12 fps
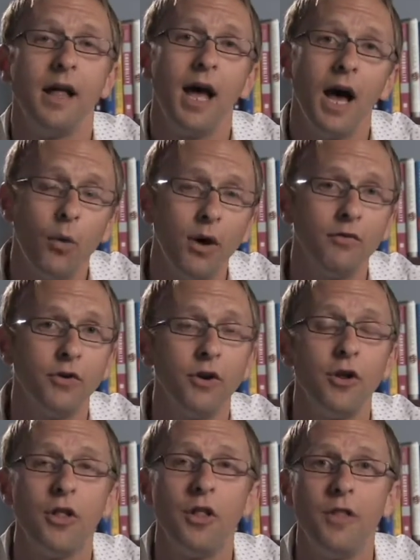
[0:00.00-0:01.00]

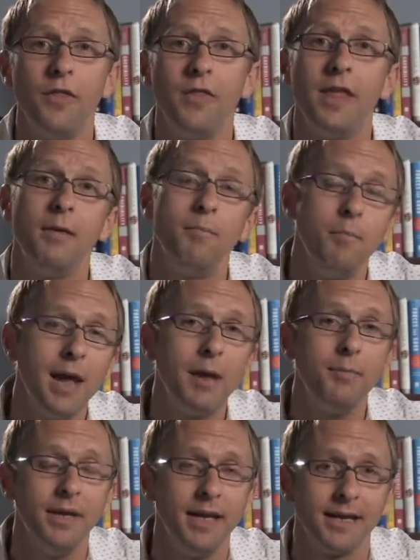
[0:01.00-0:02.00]
However, it may
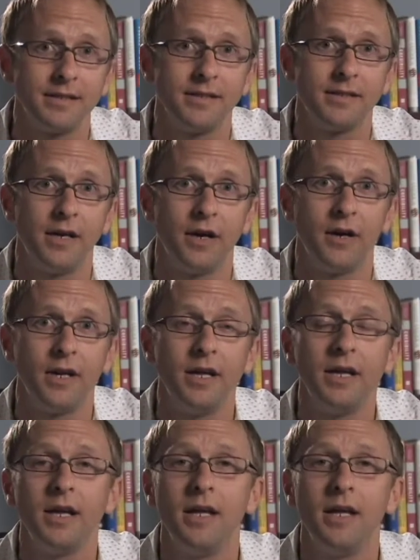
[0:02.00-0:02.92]
be necessary